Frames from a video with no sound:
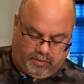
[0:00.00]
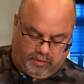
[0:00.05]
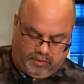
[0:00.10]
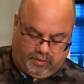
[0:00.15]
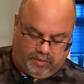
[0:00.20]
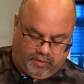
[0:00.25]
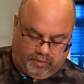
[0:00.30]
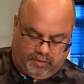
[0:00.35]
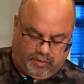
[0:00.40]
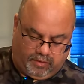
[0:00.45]

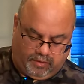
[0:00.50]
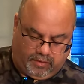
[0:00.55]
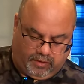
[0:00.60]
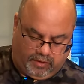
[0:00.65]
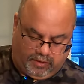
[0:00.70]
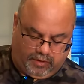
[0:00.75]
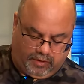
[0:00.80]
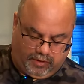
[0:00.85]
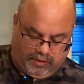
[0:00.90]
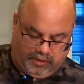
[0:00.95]

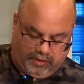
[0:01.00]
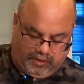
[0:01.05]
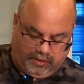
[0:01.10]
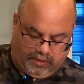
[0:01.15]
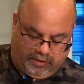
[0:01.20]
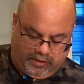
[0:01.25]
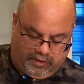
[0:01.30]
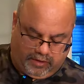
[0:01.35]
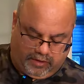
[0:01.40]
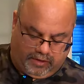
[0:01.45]

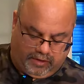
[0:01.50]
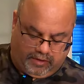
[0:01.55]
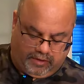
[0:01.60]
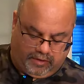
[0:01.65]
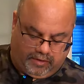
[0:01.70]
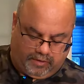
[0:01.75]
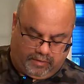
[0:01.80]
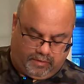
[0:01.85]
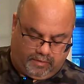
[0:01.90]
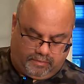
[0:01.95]

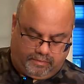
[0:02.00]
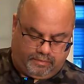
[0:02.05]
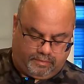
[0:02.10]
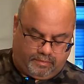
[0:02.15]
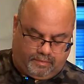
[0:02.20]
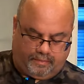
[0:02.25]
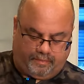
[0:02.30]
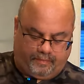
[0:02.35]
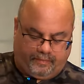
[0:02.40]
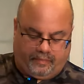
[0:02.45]

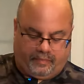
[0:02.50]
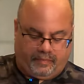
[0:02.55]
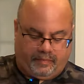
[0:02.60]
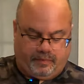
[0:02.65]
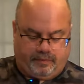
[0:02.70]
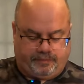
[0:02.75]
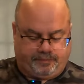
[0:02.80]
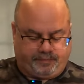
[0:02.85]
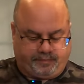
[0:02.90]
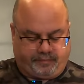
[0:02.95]

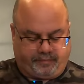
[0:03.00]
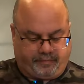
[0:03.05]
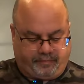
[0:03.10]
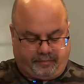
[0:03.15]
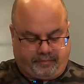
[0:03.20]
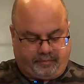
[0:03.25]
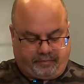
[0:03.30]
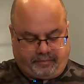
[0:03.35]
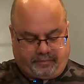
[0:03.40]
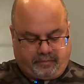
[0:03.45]

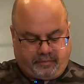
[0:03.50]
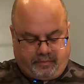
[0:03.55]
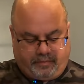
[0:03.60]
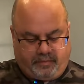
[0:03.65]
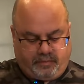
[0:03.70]
No one is speaking in this clip.